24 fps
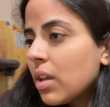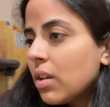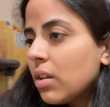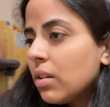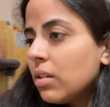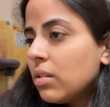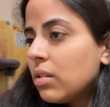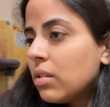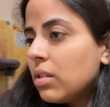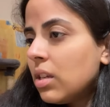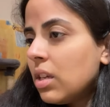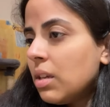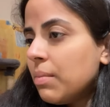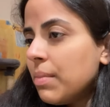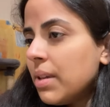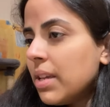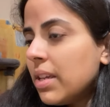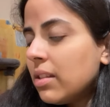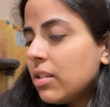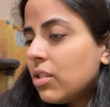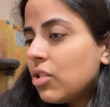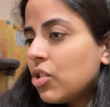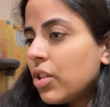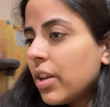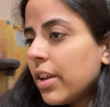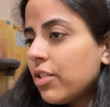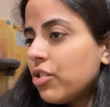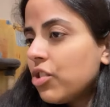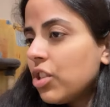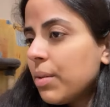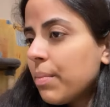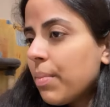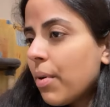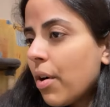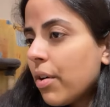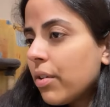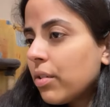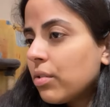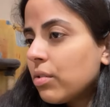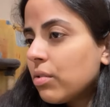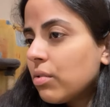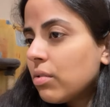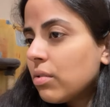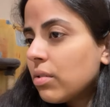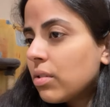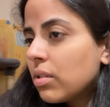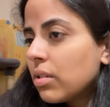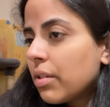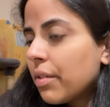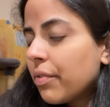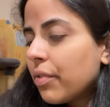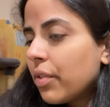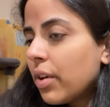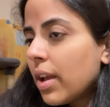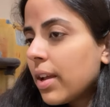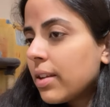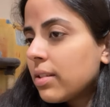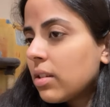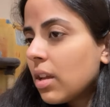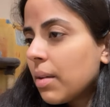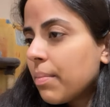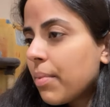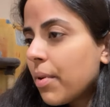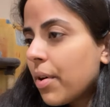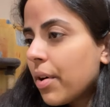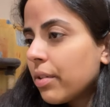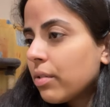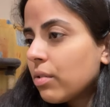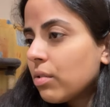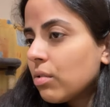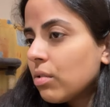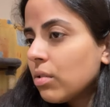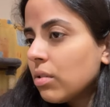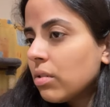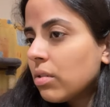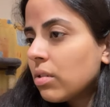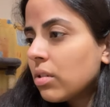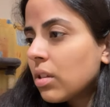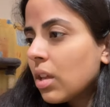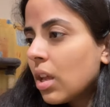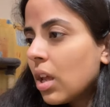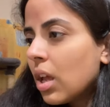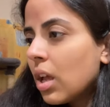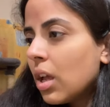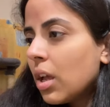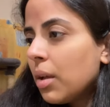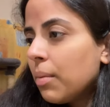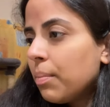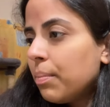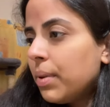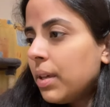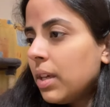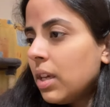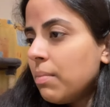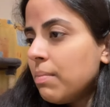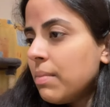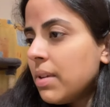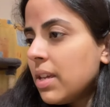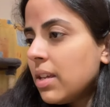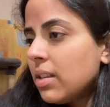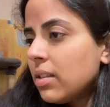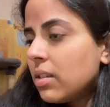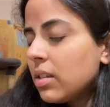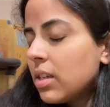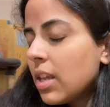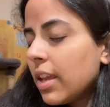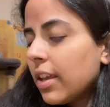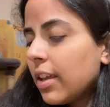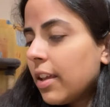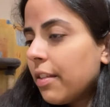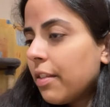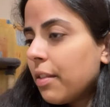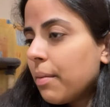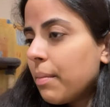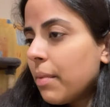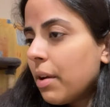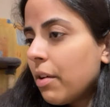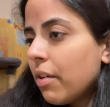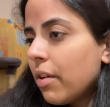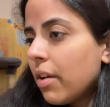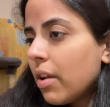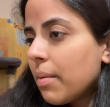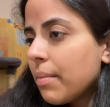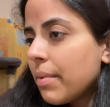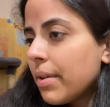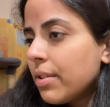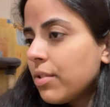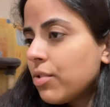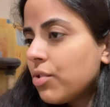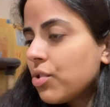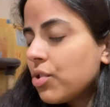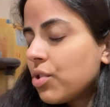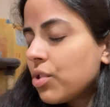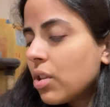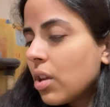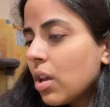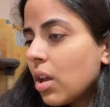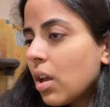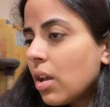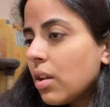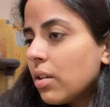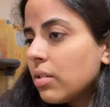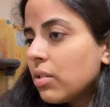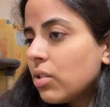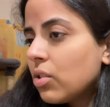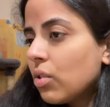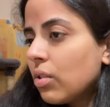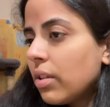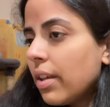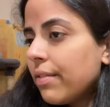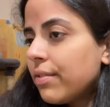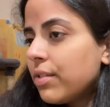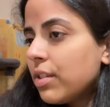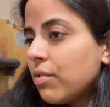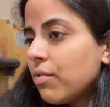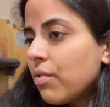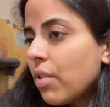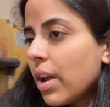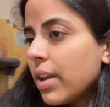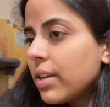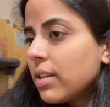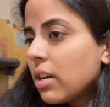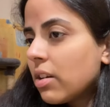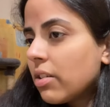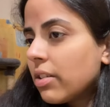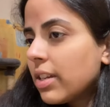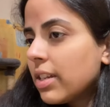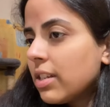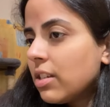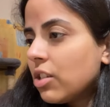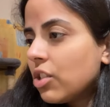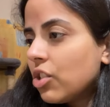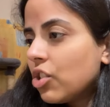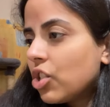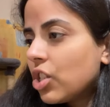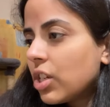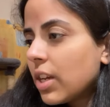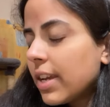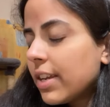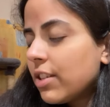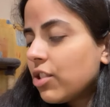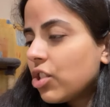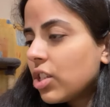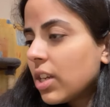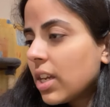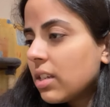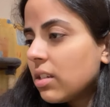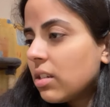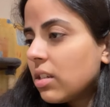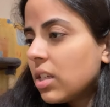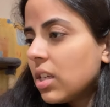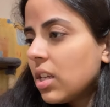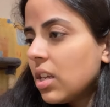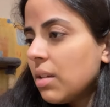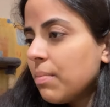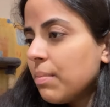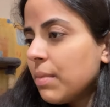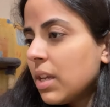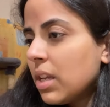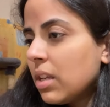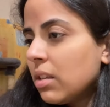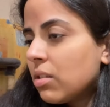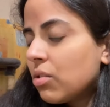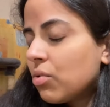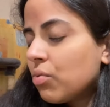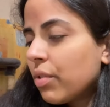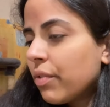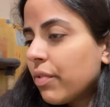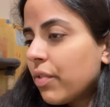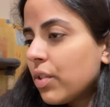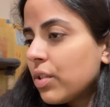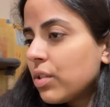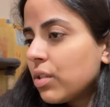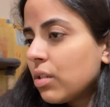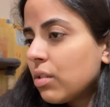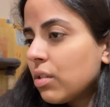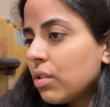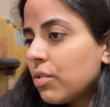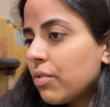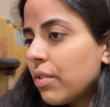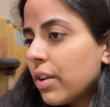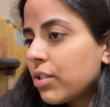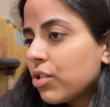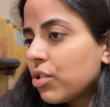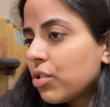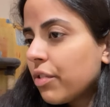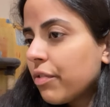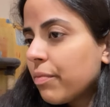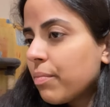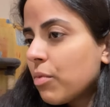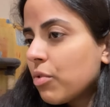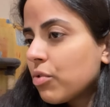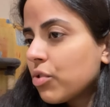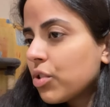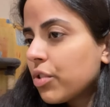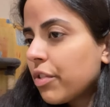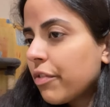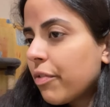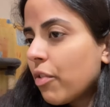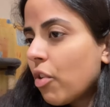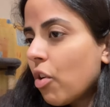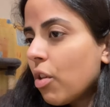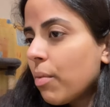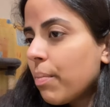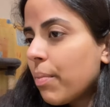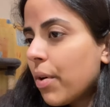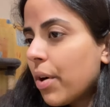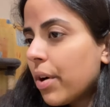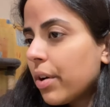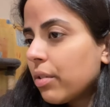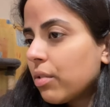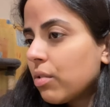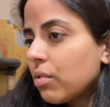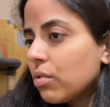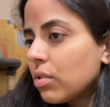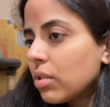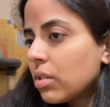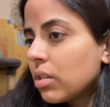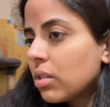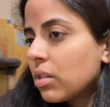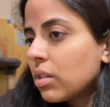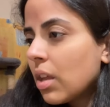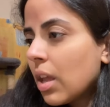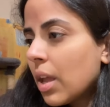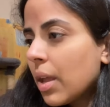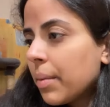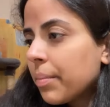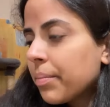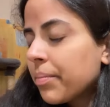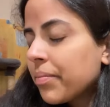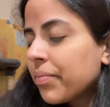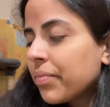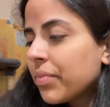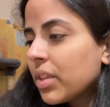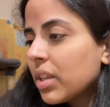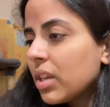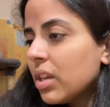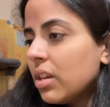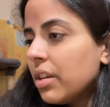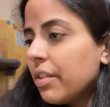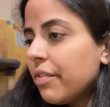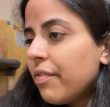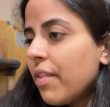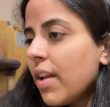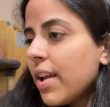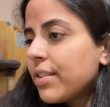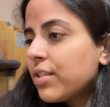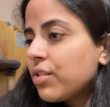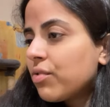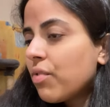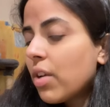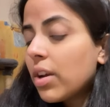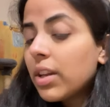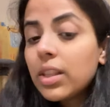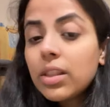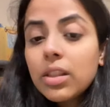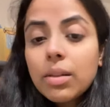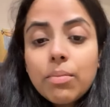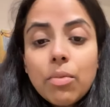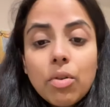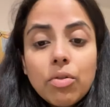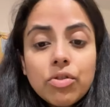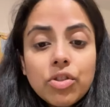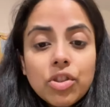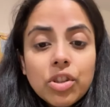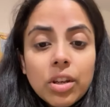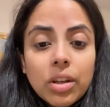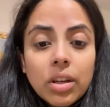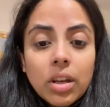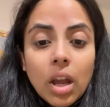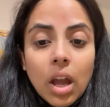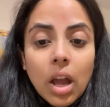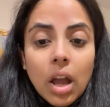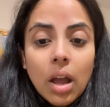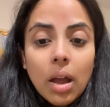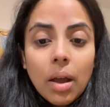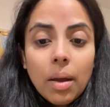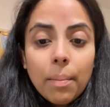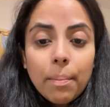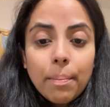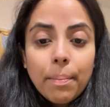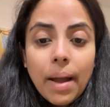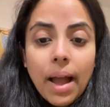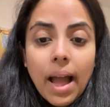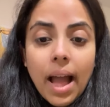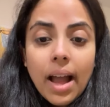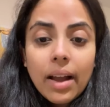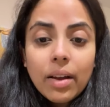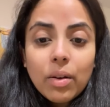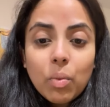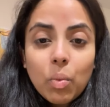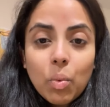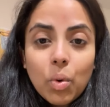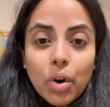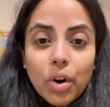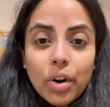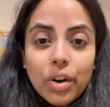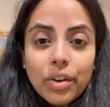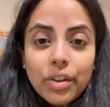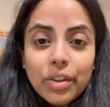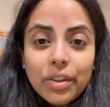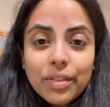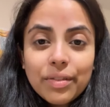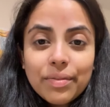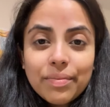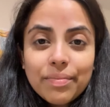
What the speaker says: C means changing particles for antiparticles. P means taking the mirror image, so left and right are interchanged, and T means reversing the direction of motion of all particles, in effect running the motion backward.